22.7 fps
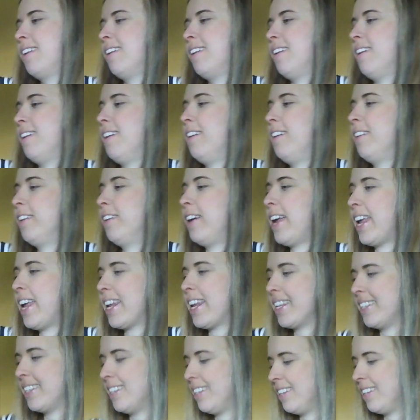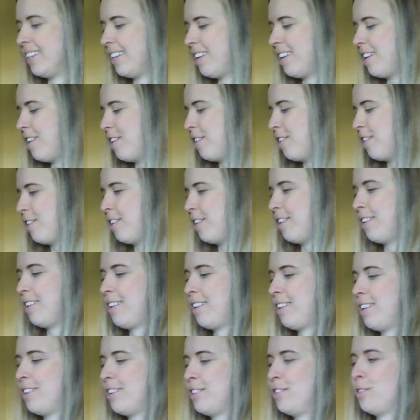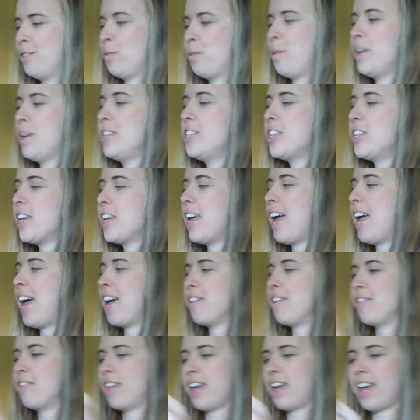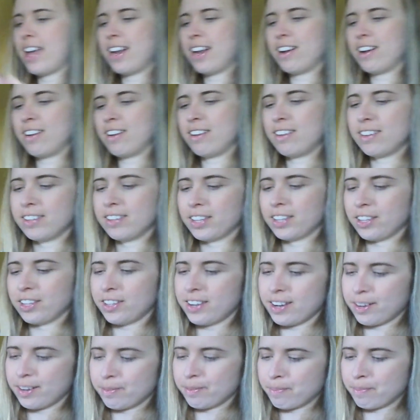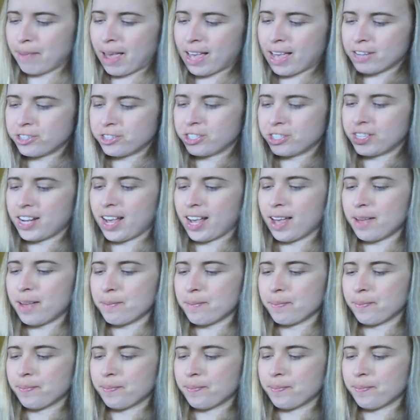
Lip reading: Alright, so once you have that all good and mashed up,